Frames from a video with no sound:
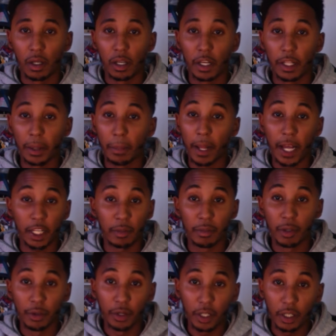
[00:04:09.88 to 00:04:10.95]
In the black
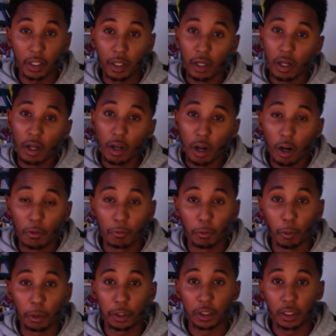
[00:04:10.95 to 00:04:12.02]
community,
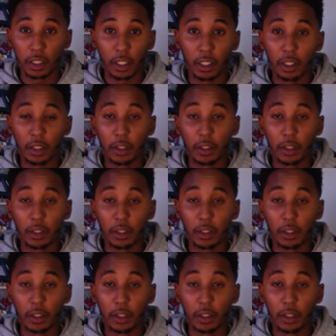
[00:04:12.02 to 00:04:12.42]
unfortunately,